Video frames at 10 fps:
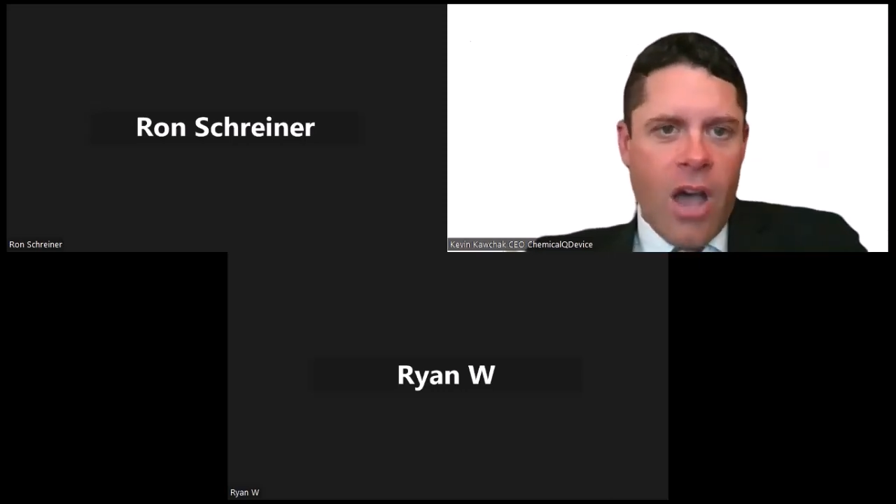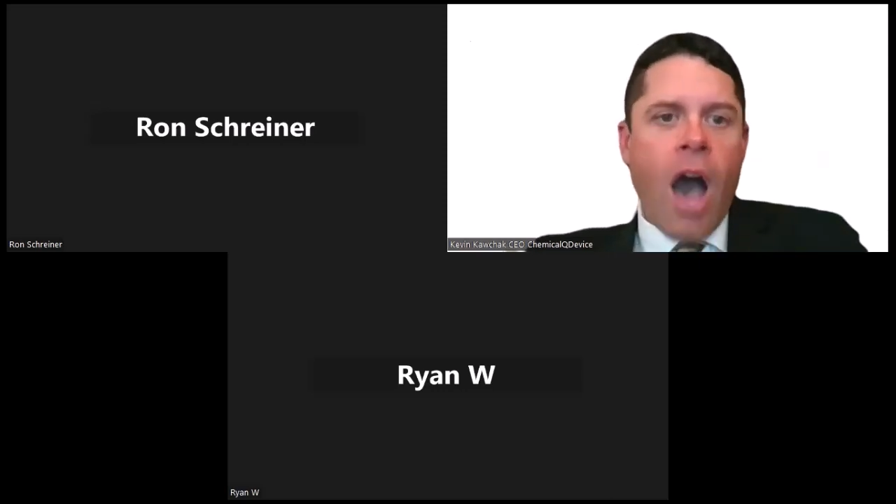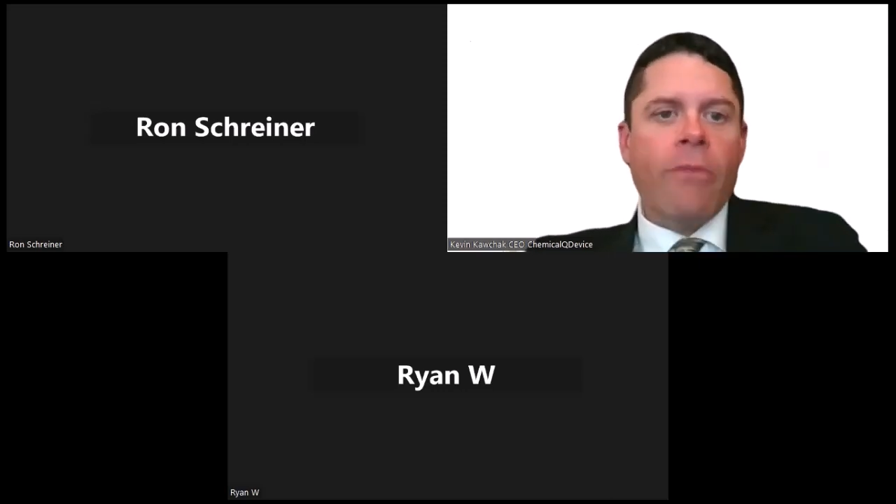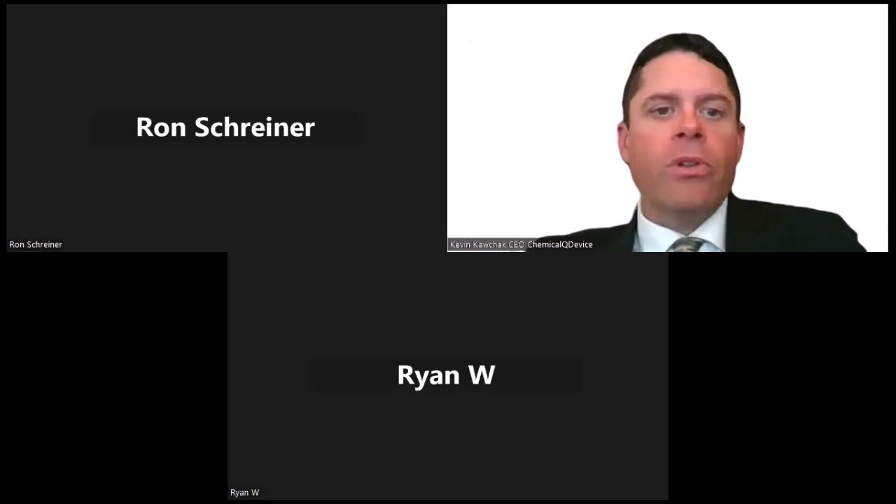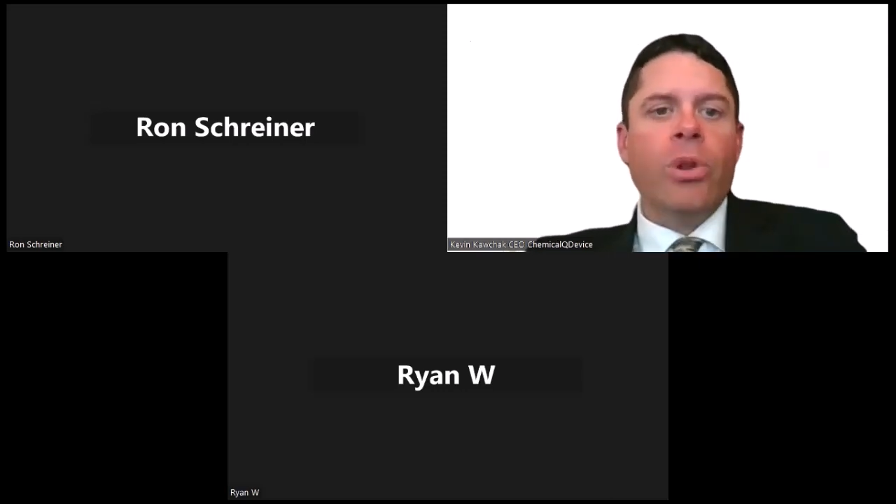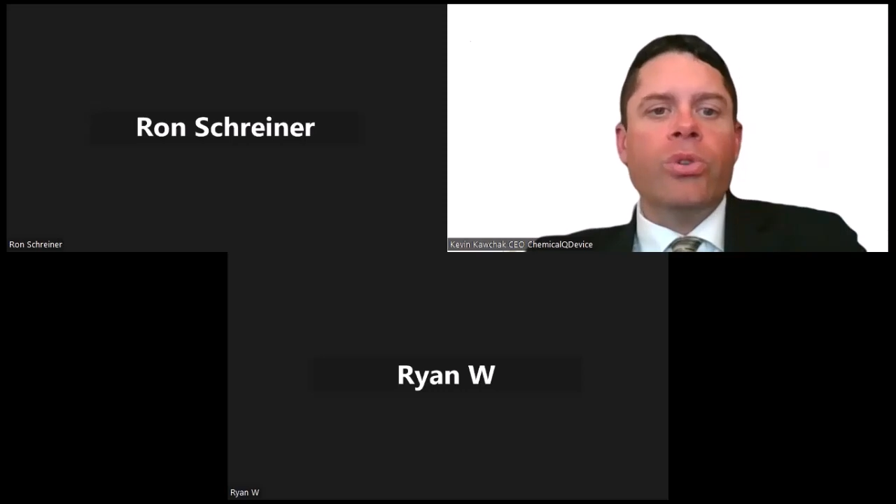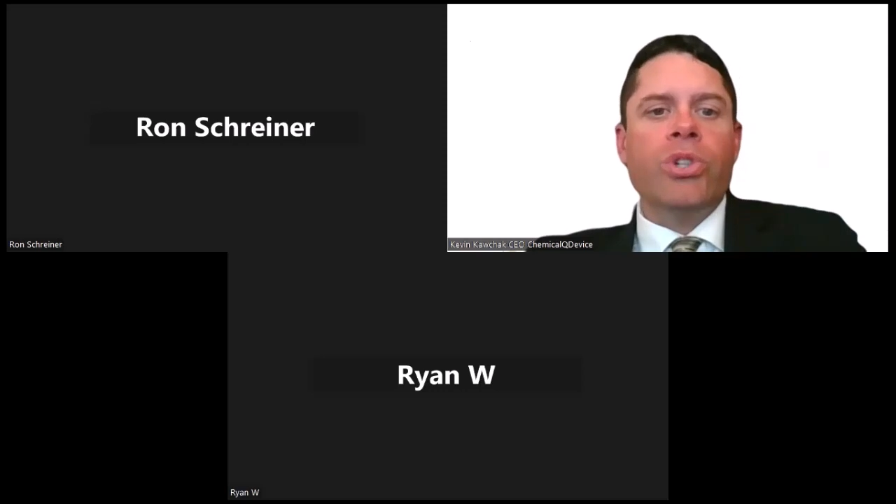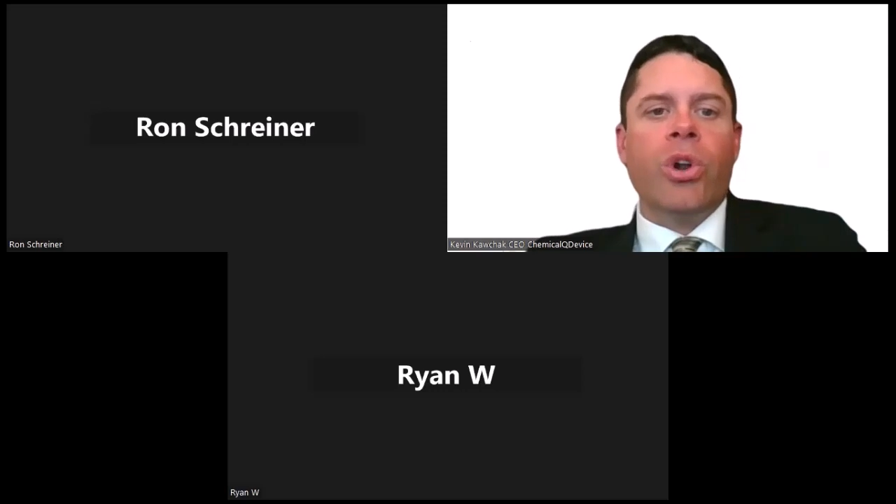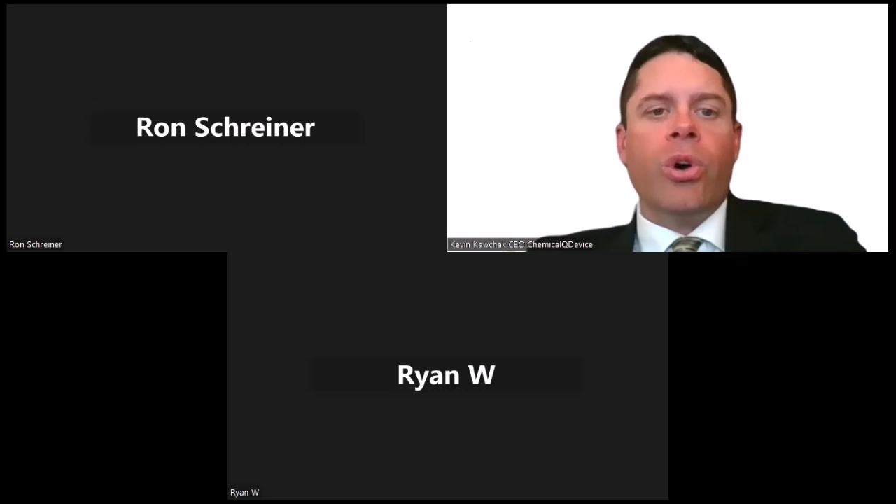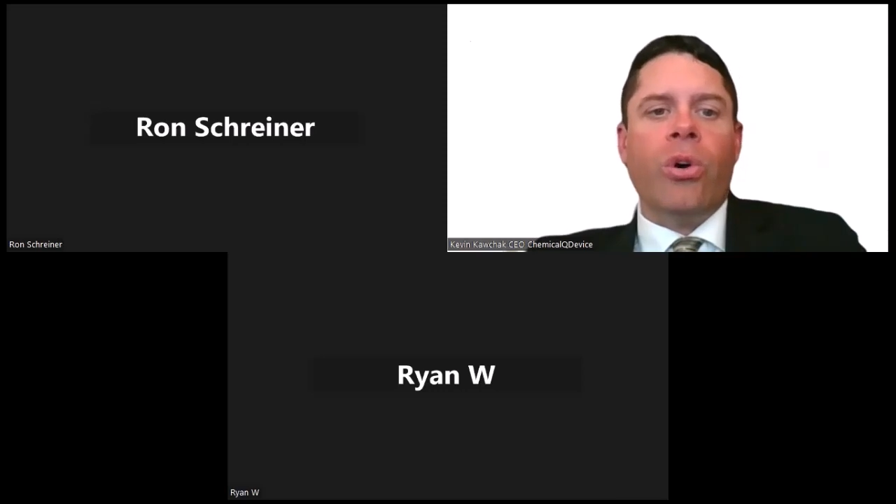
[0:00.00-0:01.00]

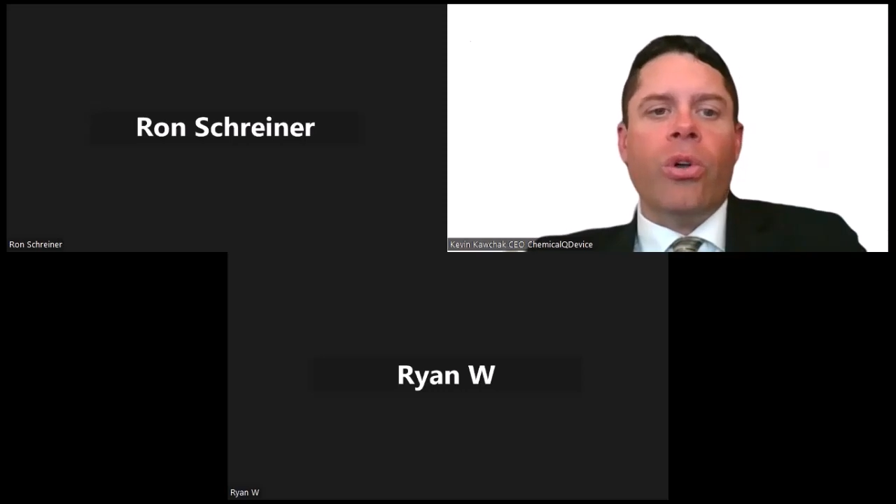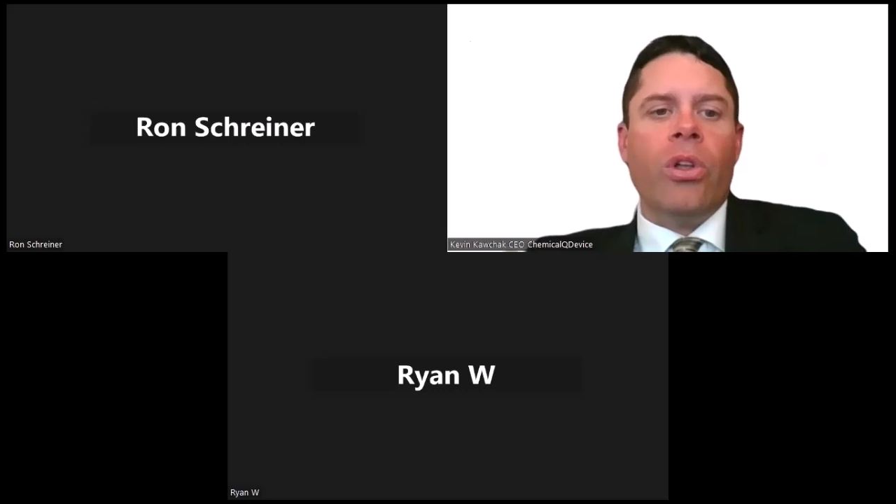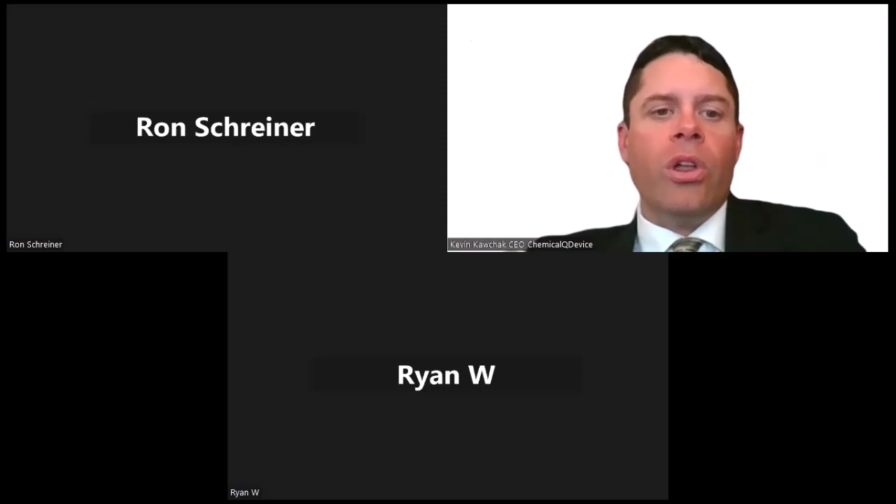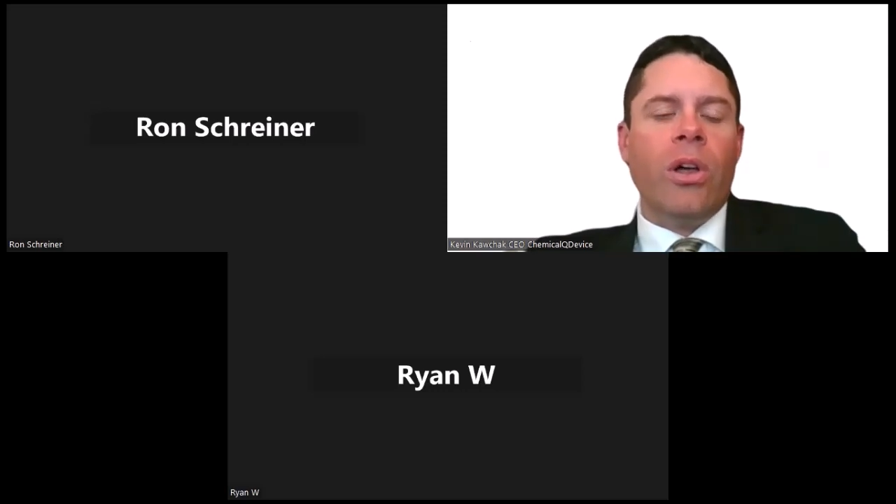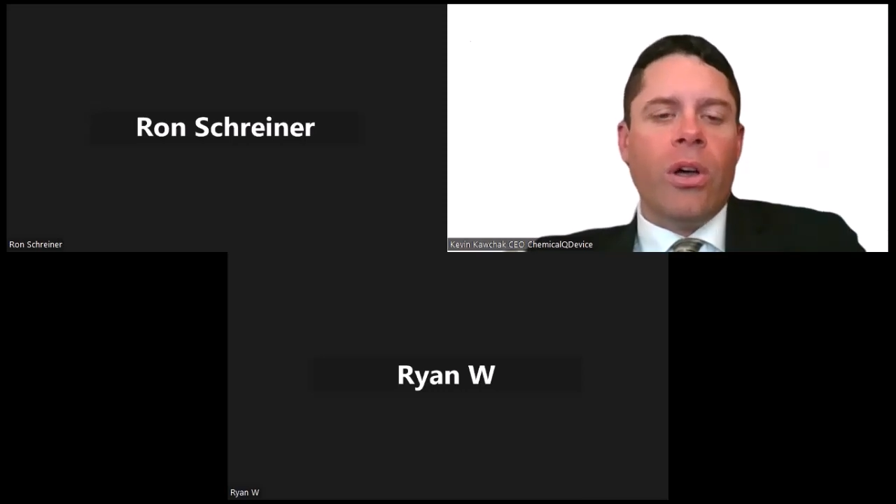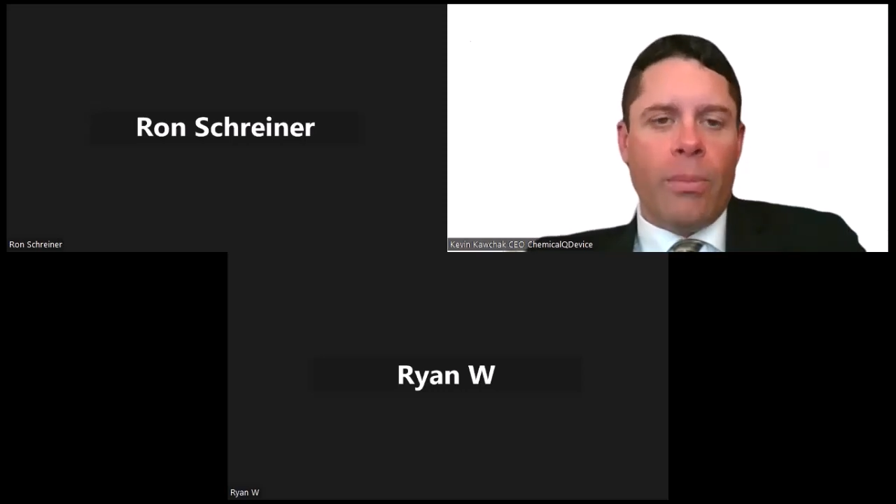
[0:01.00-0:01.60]
convolutional